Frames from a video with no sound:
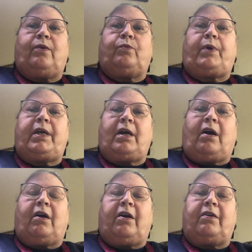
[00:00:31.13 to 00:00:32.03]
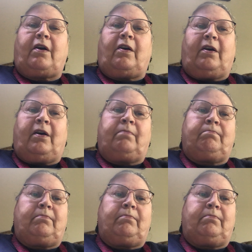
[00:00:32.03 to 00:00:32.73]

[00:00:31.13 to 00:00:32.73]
we are